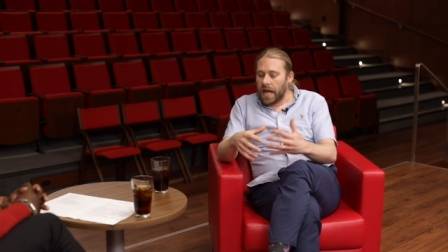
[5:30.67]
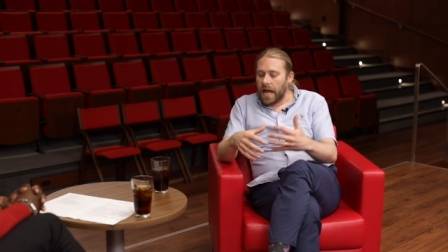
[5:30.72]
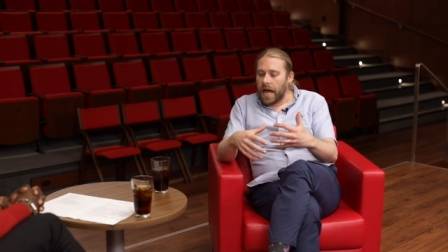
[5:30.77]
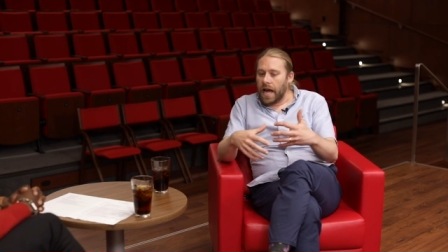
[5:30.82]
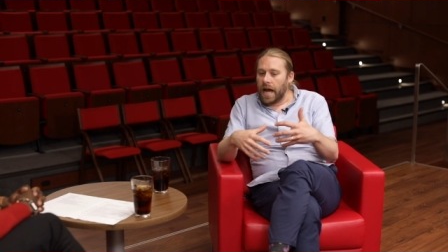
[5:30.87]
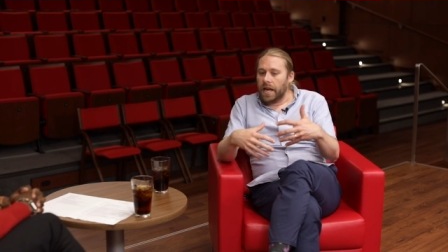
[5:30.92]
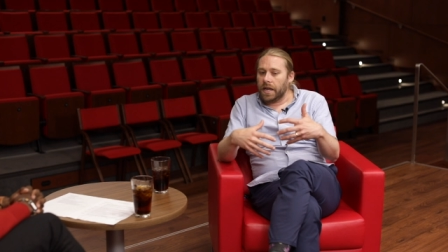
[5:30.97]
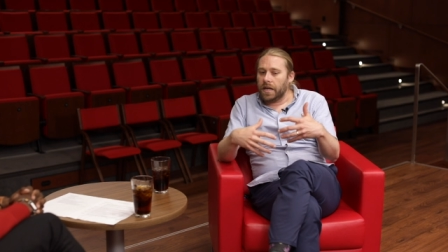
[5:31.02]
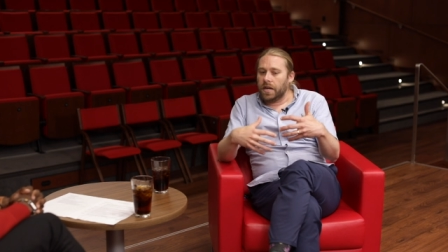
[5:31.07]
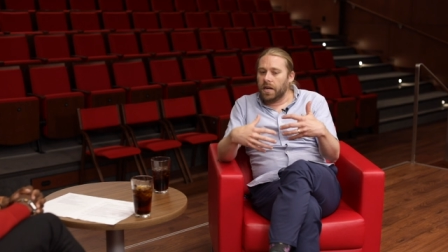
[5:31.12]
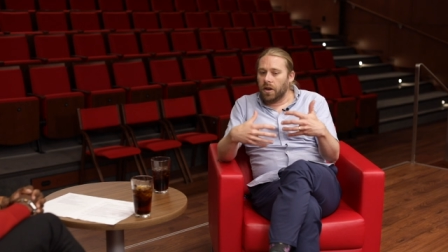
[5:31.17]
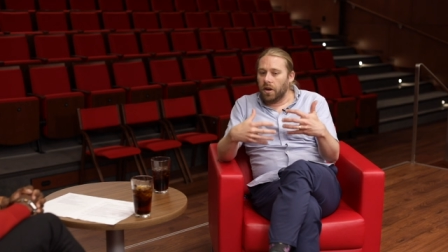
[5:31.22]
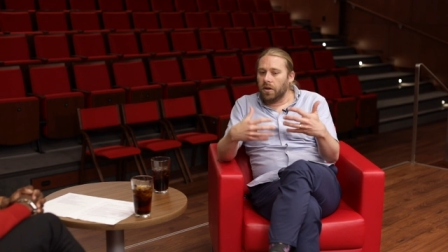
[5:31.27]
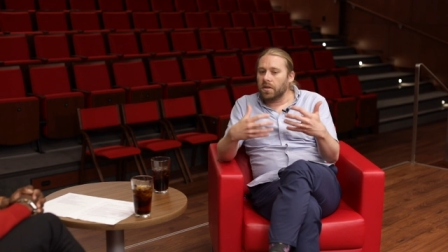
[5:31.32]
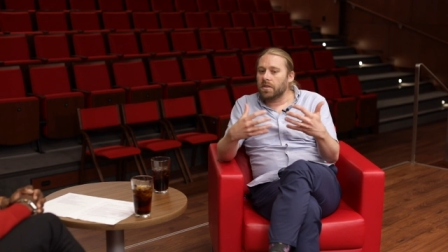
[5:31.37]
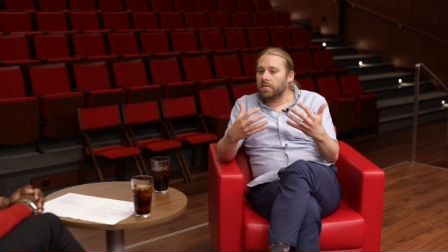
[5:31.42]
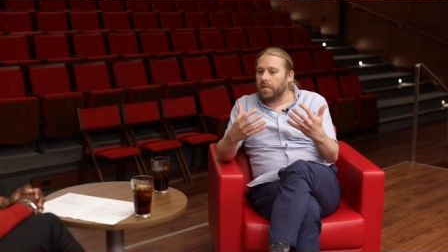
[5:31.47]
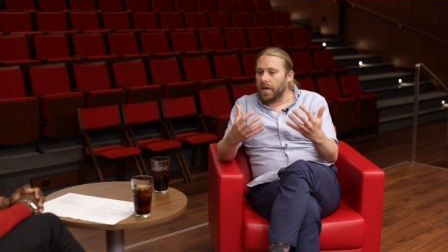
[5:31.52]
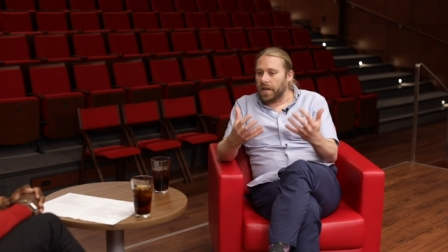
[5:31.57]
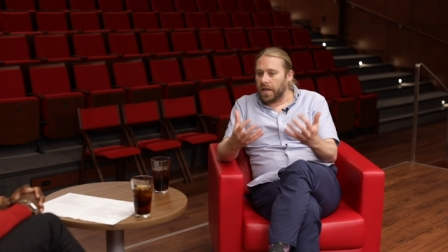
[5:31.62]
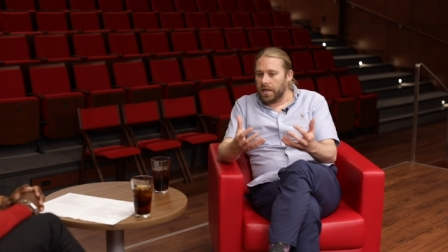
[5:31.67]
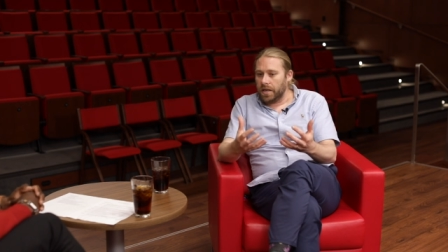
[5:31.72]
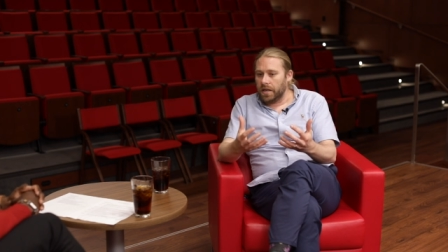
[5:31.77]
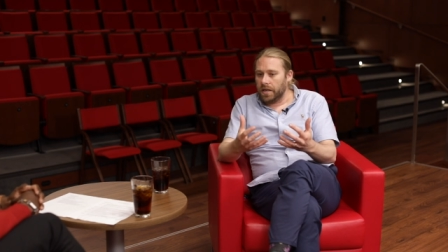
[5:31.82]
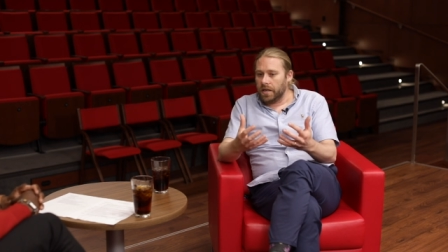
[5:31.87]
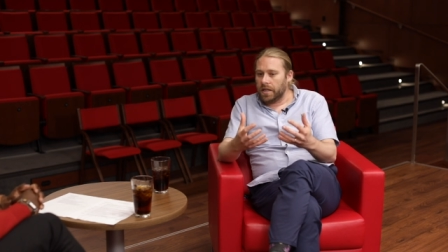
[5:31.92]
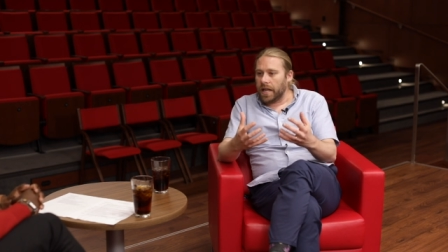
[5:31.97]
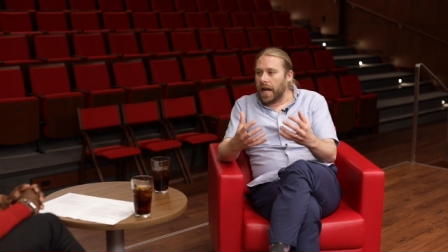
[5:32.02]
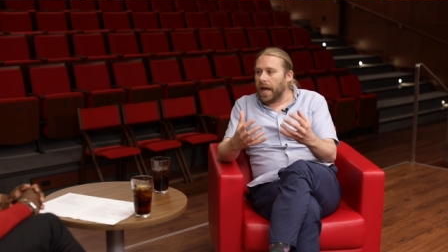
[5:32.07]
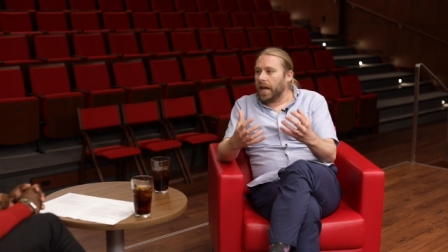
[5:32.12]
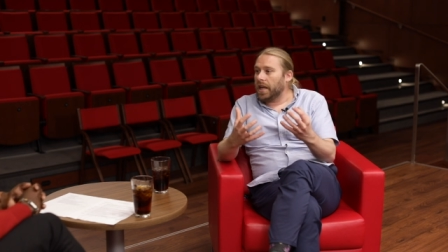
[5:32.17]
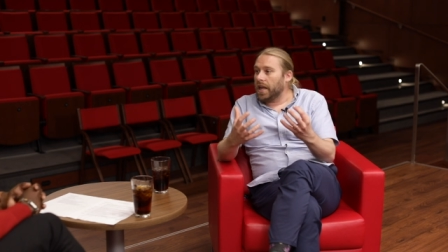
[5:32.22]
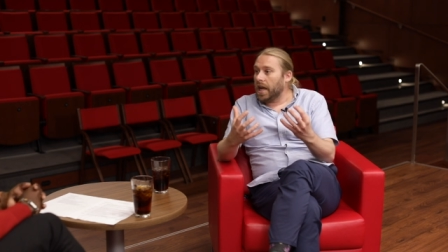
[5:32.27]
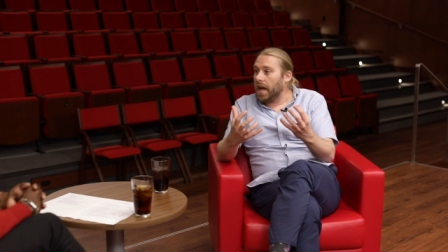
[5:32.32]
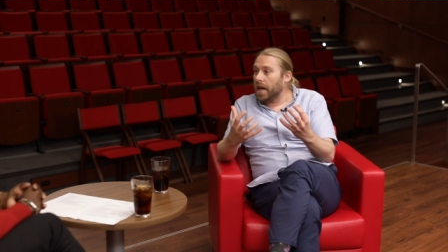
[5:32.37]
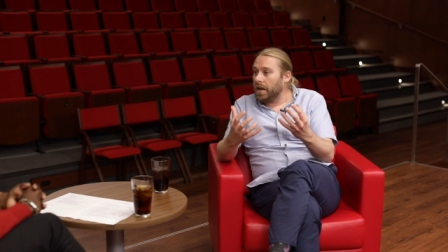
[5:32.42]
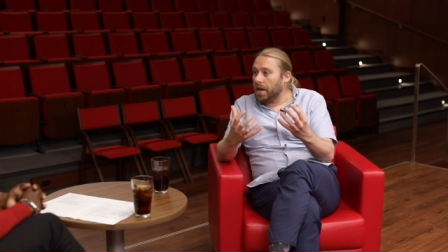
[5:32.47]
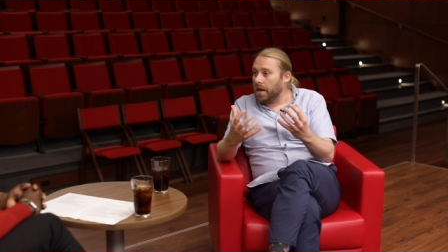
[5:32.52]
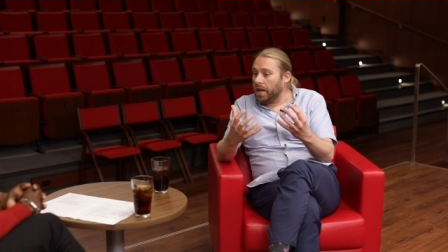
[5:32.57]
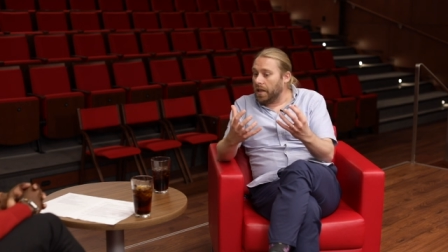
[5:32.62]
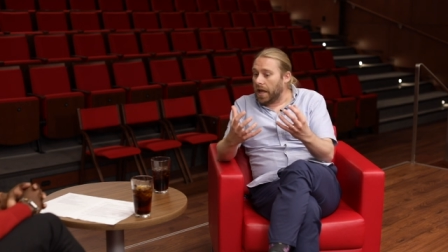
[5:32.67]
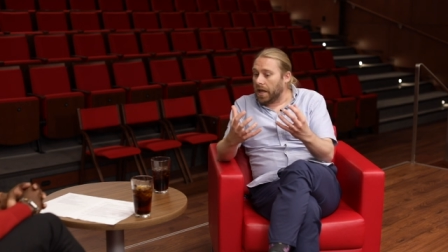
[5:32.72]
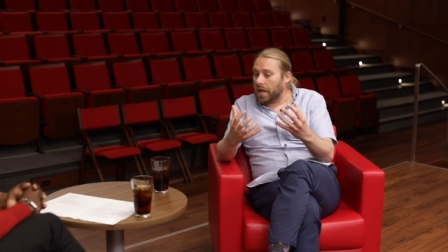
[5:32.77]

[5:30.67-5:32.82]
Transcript: had cultivated that kind of,